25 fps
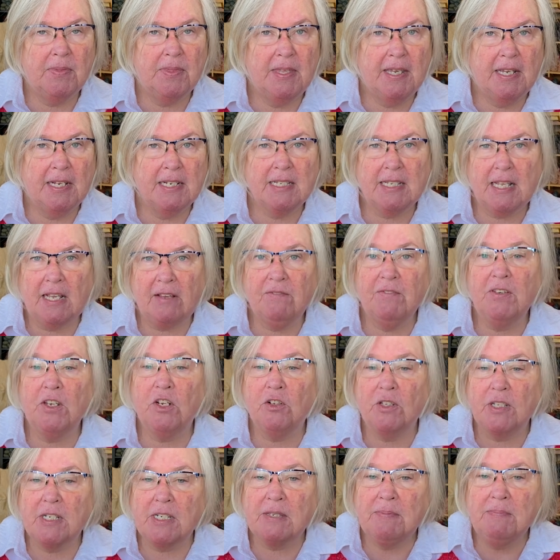things like
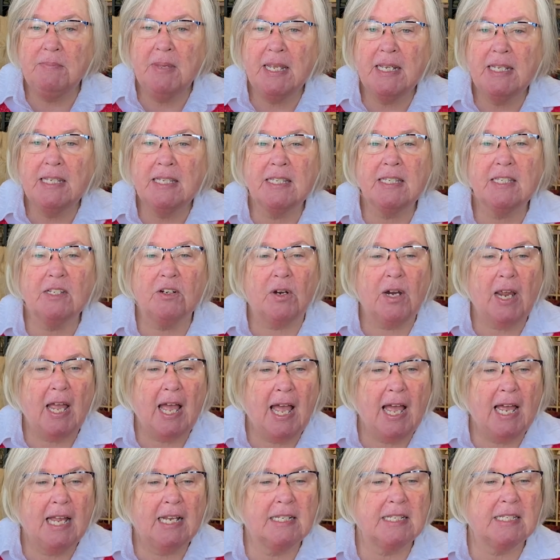fingerless mitts or
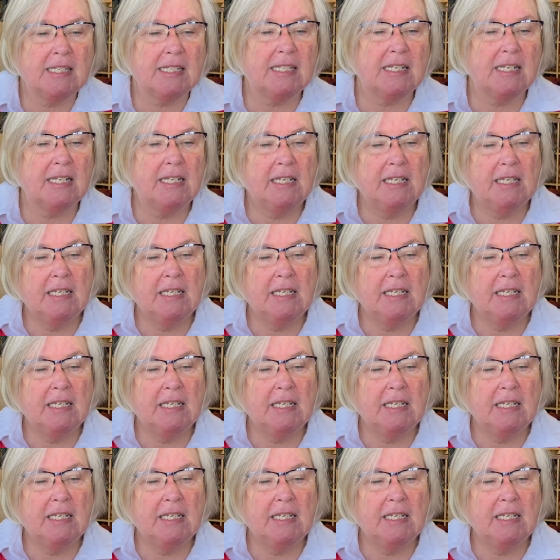hats